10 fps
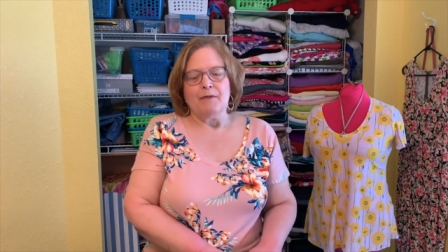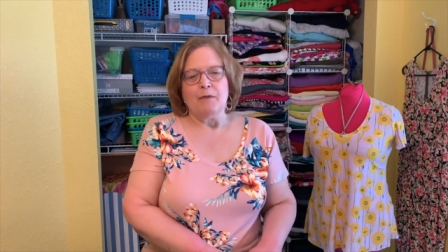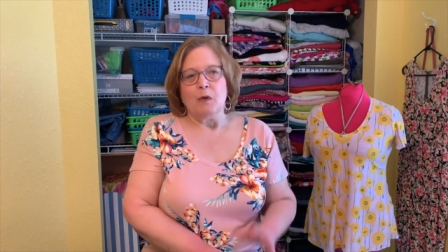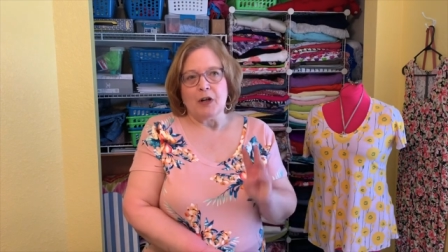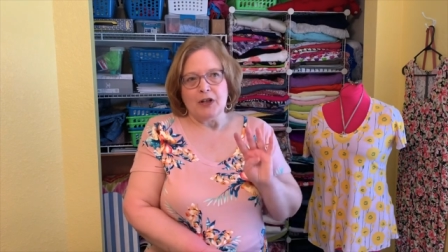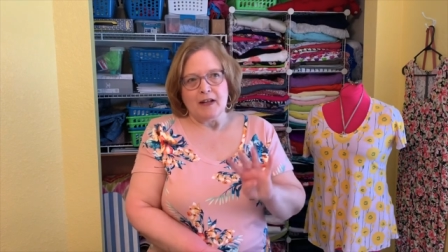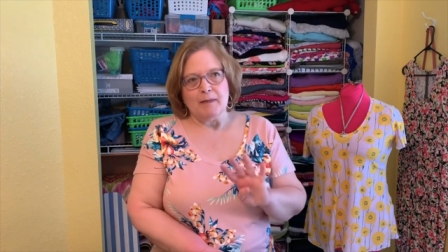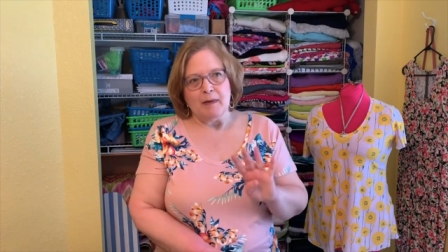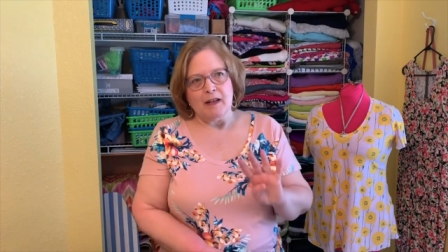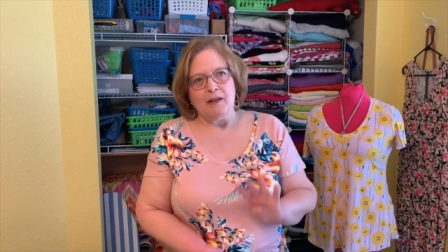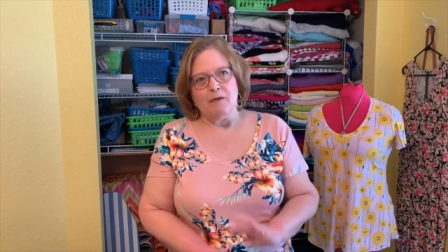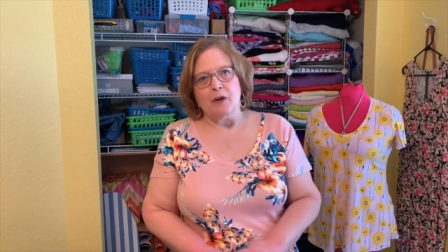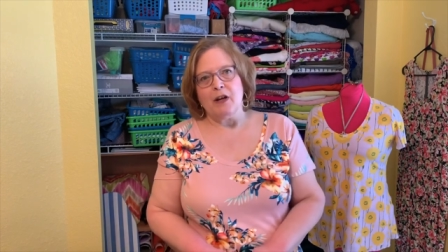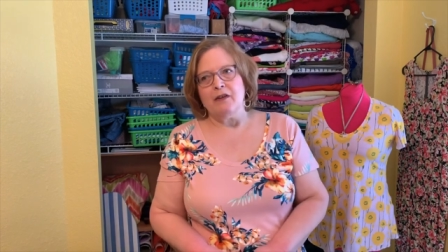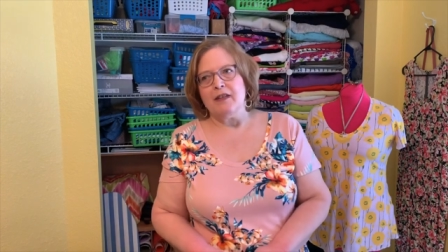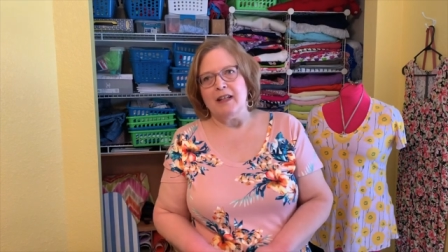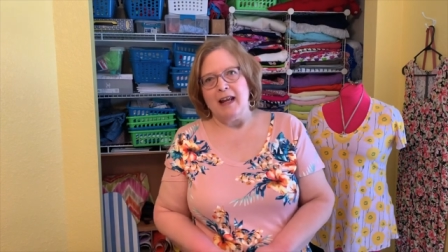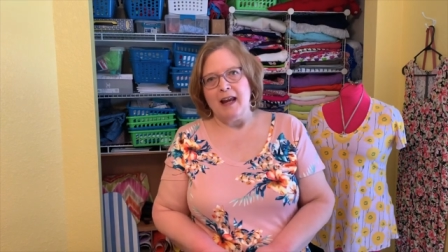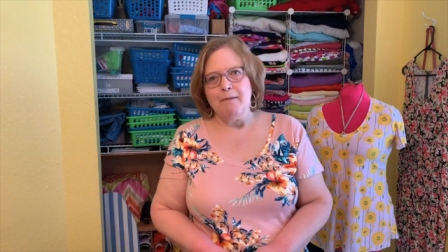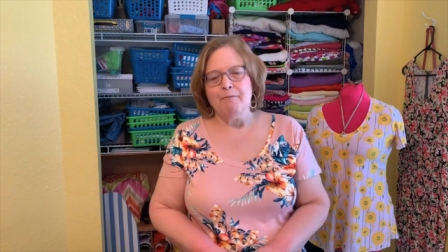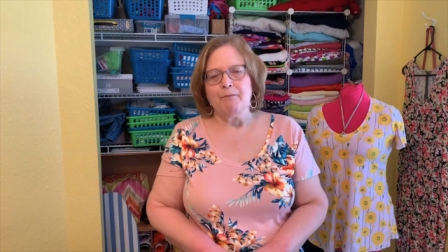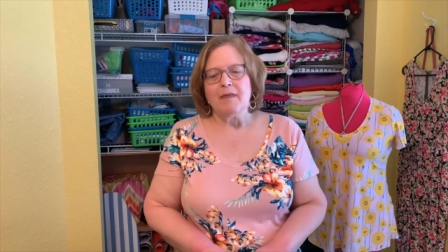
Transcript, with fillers: 4 adjustments for you today